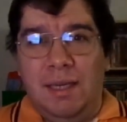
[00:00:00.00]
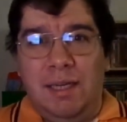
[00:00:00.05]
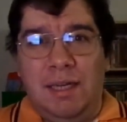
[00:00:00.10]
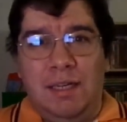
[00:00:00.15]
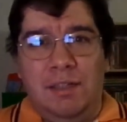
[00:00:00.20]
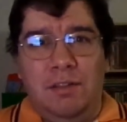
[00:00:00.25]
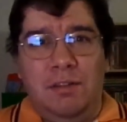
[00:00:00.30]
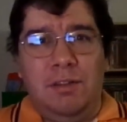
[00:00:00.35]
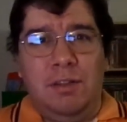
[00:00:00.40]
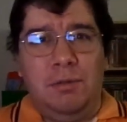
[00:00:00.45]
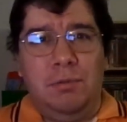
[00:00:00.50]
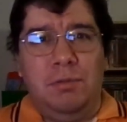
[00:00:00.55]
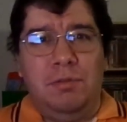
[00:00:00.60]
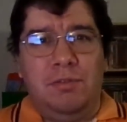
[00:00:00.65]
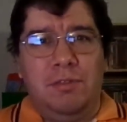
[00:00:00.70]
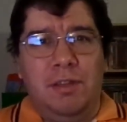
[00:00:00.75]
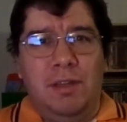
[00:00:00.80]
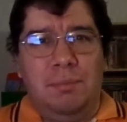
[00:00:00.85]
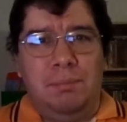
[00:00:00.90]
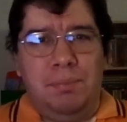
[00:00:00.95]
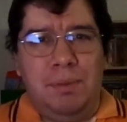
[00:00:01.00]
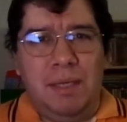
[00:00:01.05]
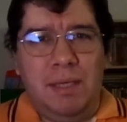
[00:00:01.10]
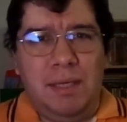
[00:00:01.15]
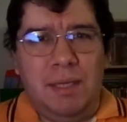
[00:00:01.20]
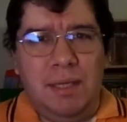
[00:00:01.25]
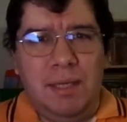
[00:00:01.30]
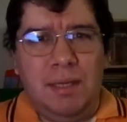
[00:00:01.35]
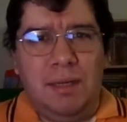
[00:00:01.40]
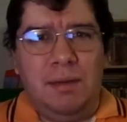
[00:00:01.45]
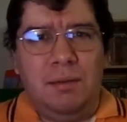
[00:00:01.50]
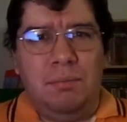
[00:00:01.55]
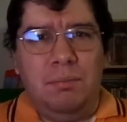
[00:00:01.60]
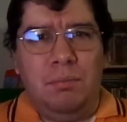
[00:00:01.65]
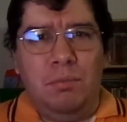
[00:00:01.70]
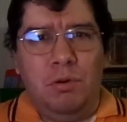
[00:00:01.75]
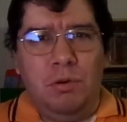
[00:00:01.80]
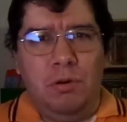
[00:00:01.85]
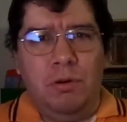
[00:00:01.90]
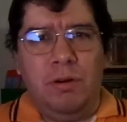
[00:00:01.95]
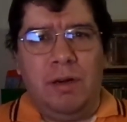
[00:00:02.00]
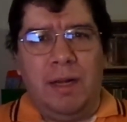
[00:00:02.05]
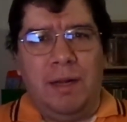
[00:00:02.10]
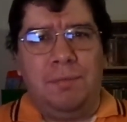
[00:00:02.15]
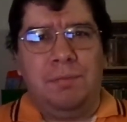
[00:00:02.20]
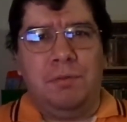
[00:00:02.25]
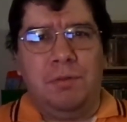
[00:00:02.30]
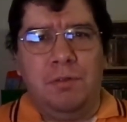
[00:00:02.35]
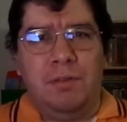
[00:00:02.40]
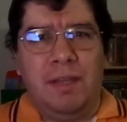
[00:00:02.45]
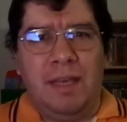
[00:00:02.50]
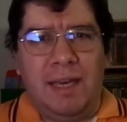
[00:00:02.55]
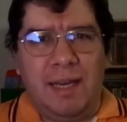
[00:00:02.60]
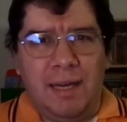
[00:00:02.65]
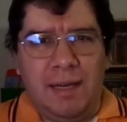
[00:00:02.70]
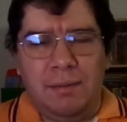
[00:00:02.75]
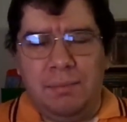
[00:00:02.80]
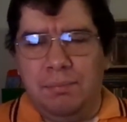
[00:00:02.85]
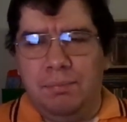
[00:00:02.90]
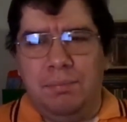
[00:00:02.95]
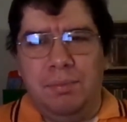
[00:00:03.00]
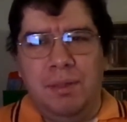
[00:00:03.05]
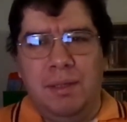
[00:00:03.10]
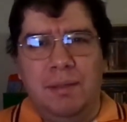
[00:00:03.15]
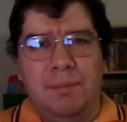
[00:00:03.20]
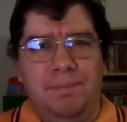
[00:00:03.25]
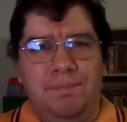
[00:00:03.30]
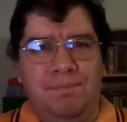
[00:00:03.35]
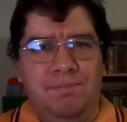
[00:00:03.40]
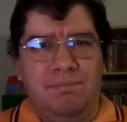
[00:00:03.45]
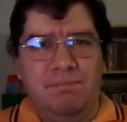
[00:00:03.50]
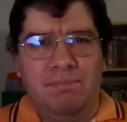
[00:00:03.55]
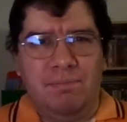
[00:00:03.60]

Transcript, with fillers: And I know there was going to be more after that, but